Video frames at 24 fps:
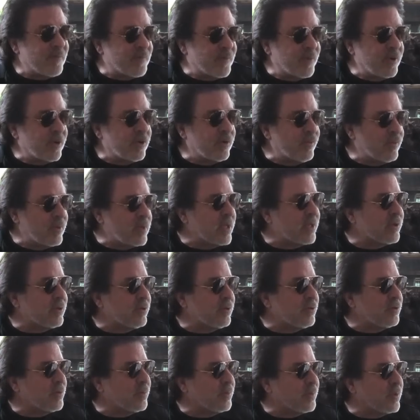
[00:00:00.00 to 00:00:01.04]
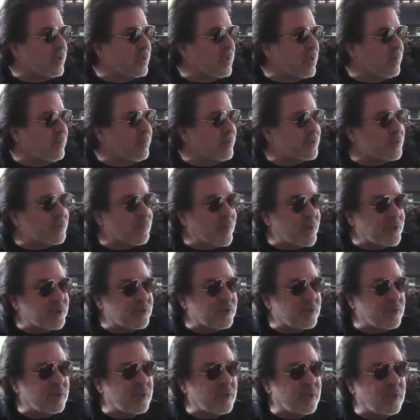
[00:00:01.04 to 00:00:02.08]
a pretty good relationship with them,
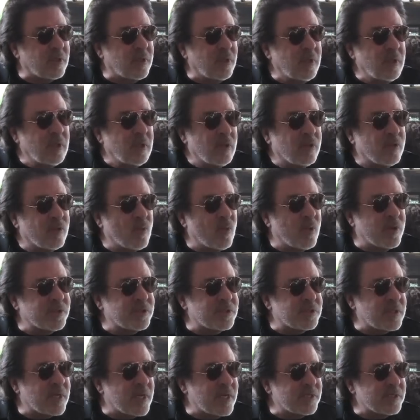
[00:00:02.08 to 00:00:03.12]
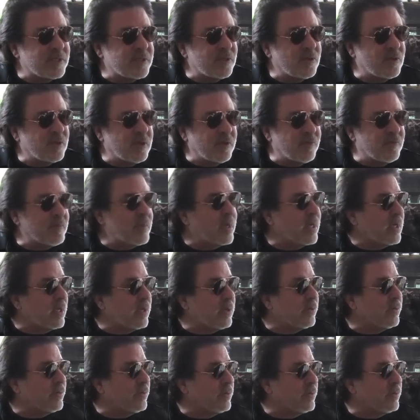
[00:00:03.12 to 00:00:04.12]
especially the ones that I still give money to.